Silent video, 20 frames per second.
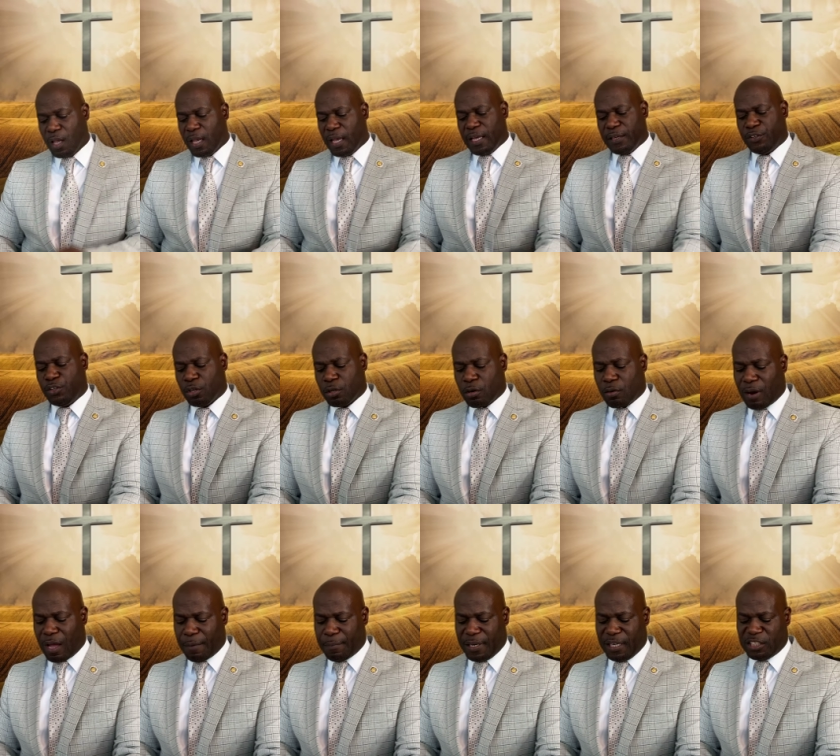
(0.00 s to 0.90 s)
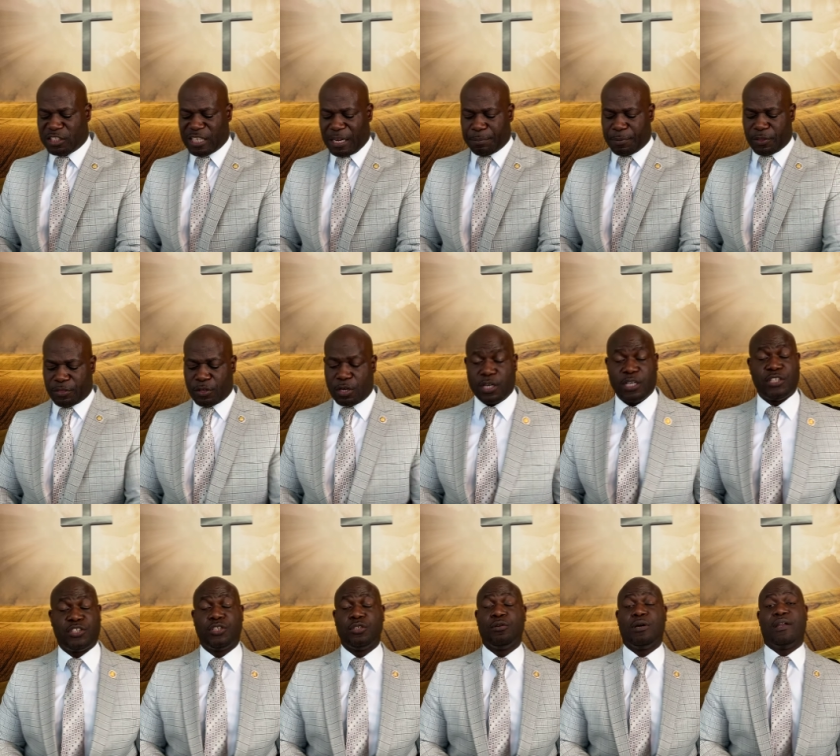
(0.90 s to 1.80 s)
in Deuteronomy chapter
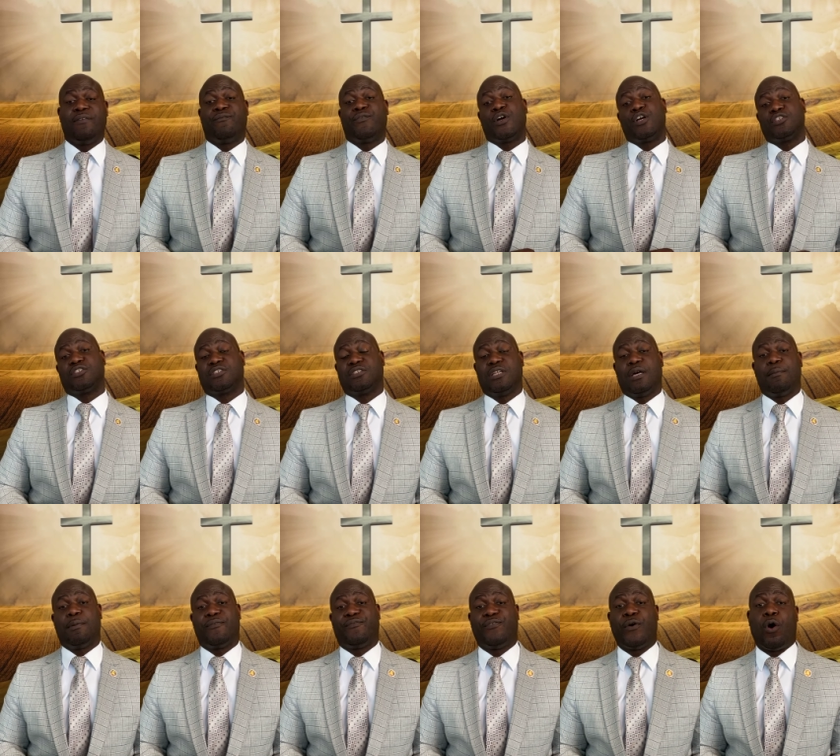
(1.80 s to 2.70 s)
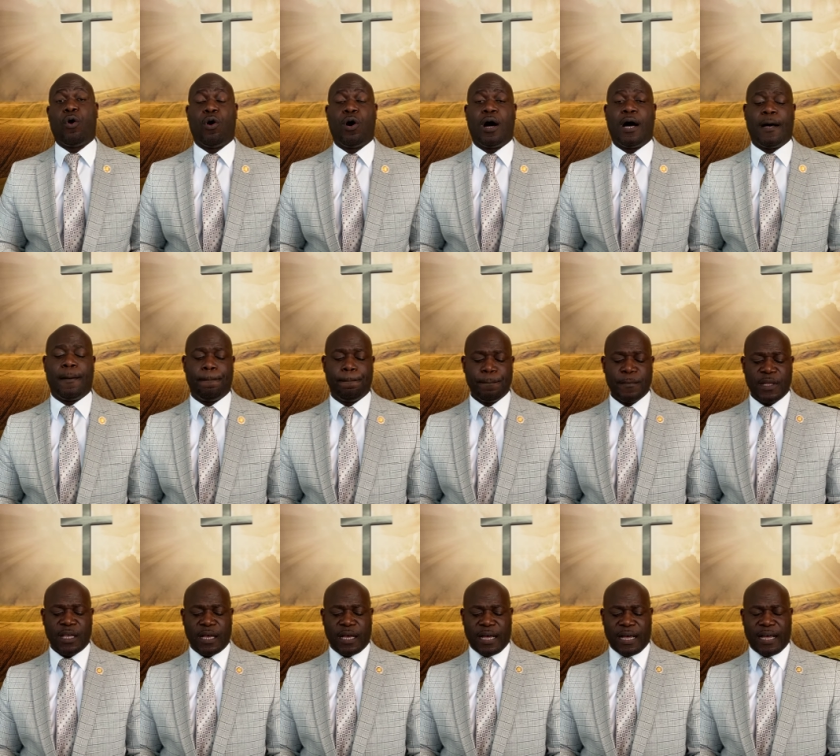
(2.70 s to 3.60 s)
32 and verse number 4,
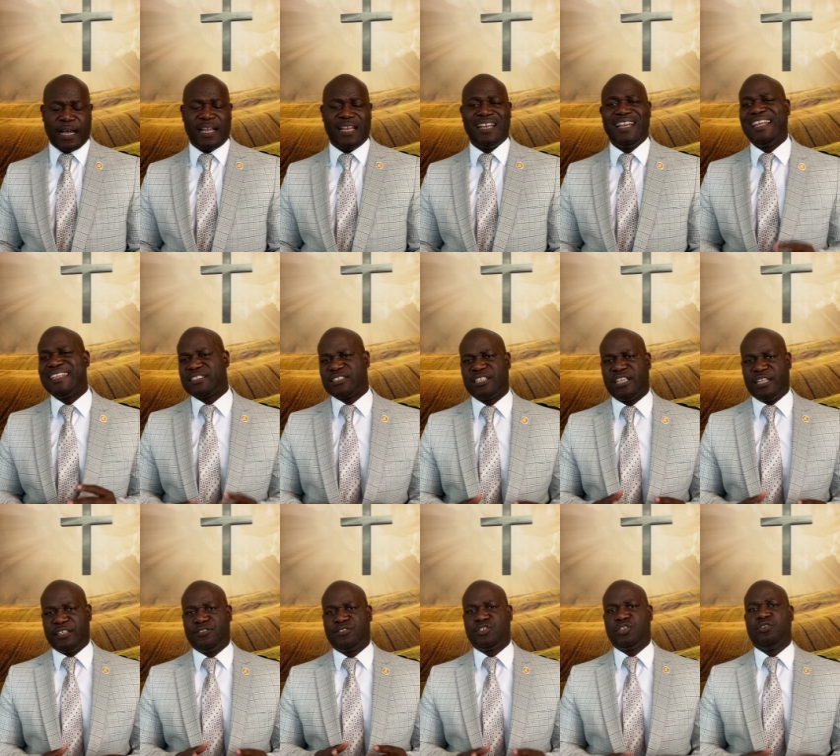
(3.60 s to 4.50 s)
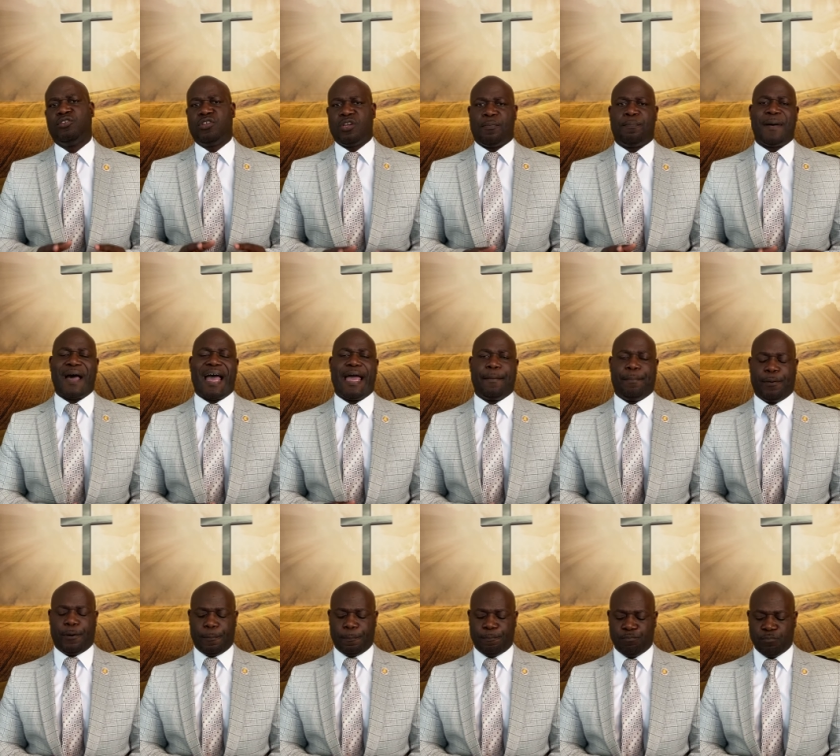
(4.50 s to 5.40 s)
uh, listen to your
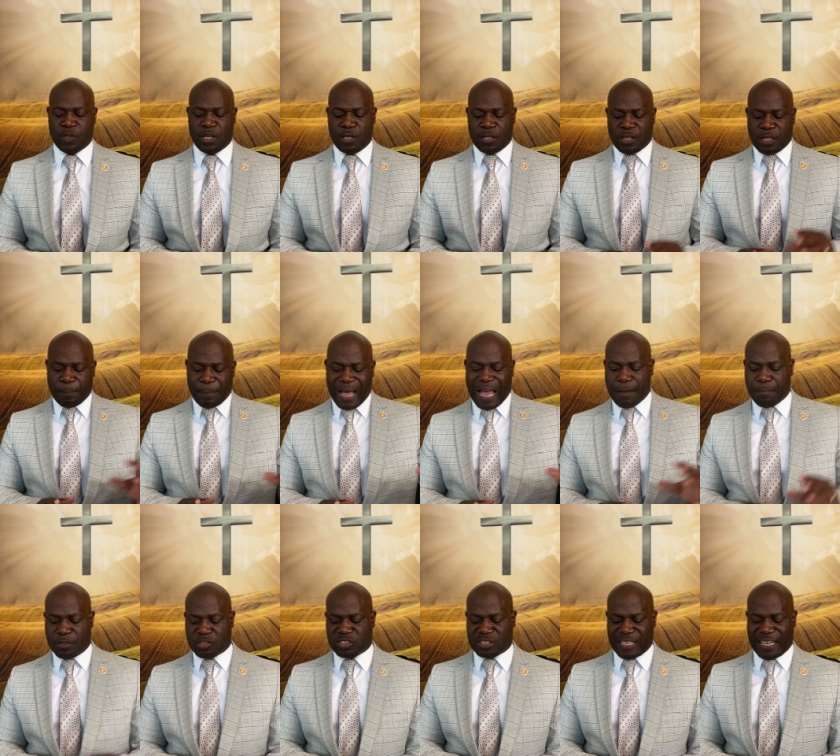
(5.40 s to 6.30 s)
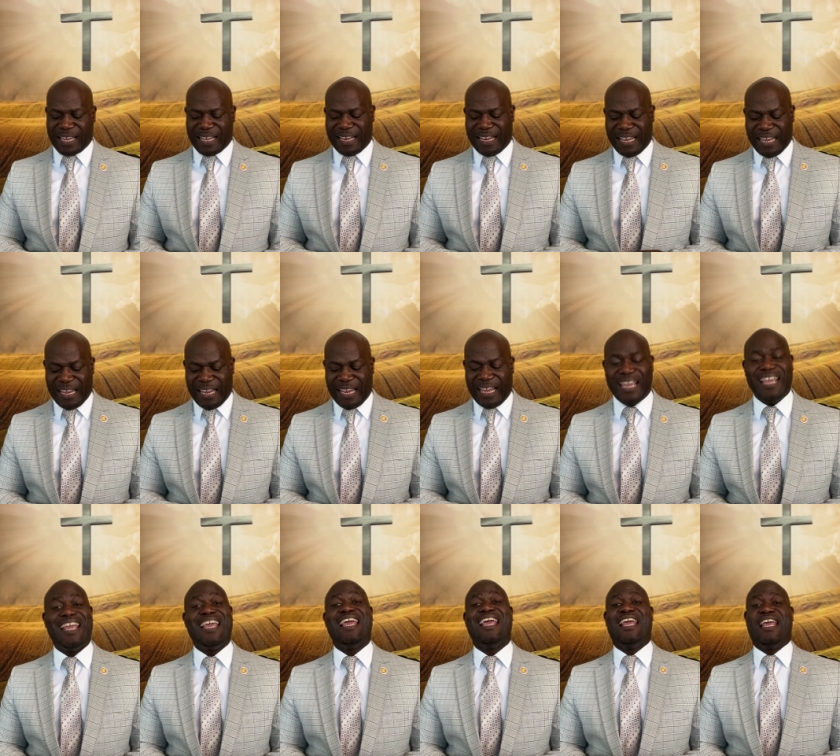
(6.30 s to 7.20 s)
Bible. The Bible said he
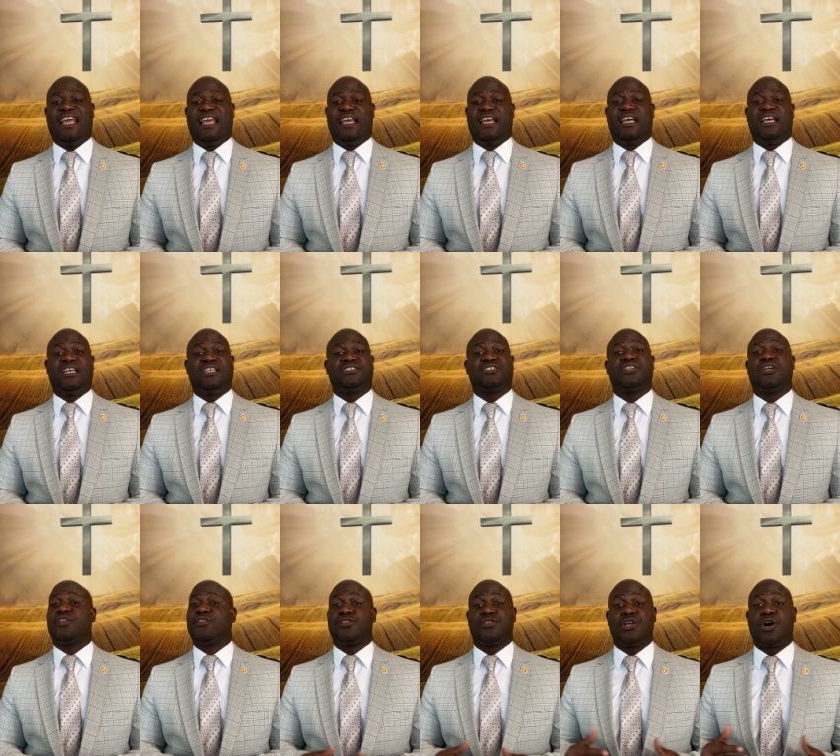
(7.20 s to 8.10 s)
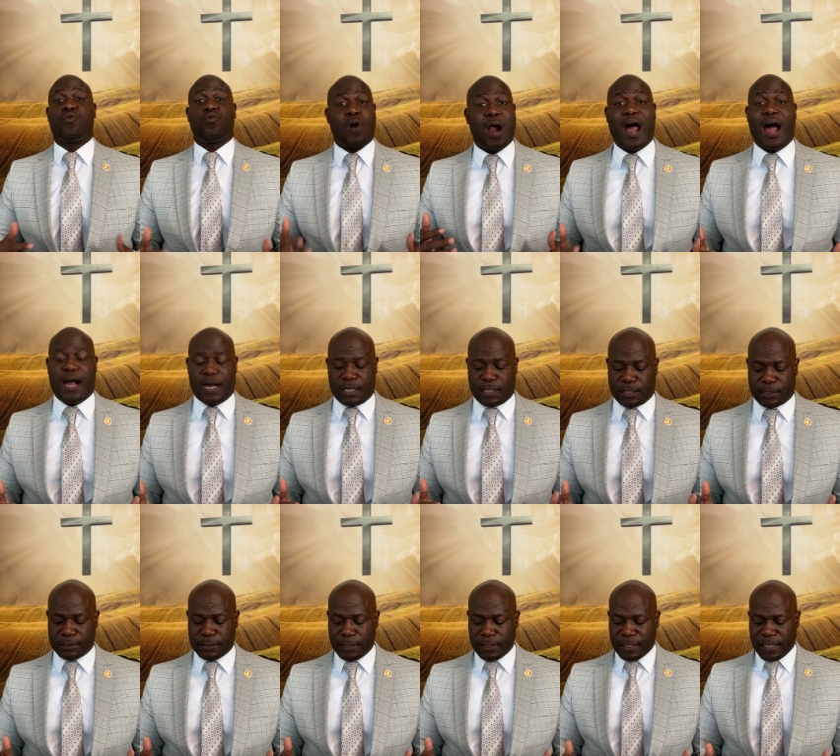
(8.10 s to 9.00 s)
is the rock.
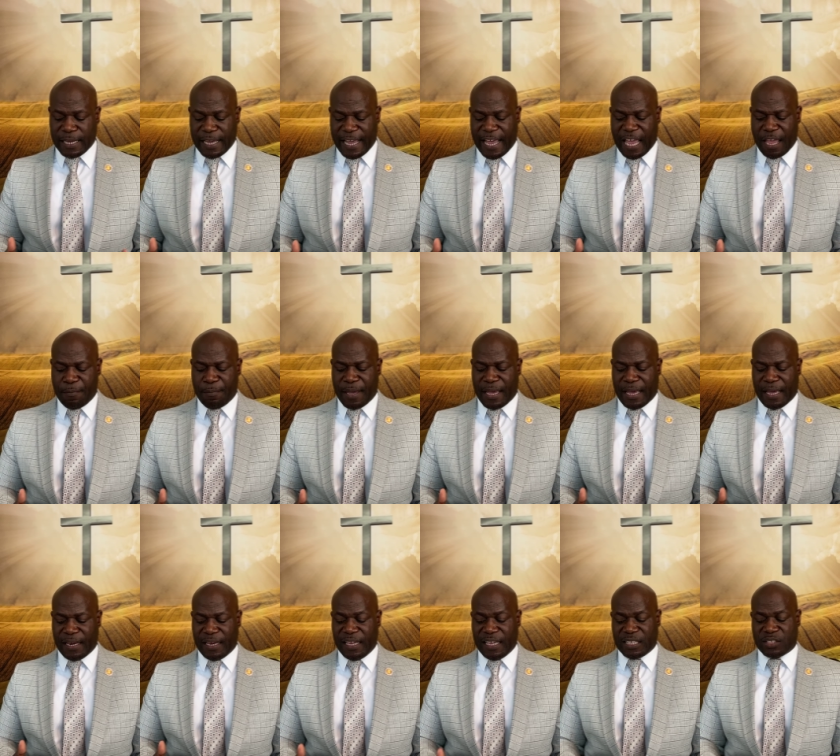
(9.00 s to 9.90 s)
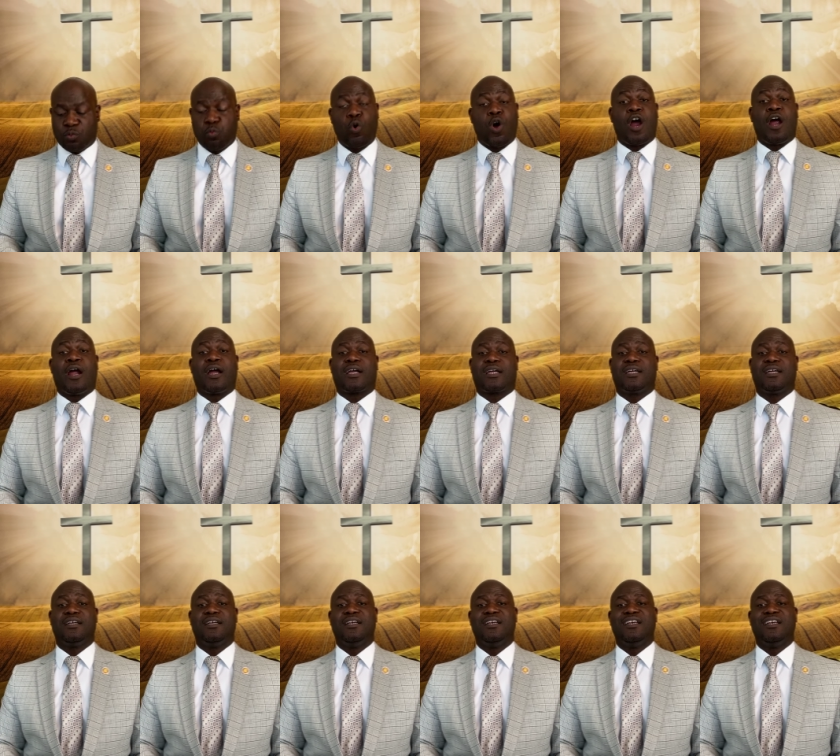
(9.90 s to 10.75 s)
Amen. His work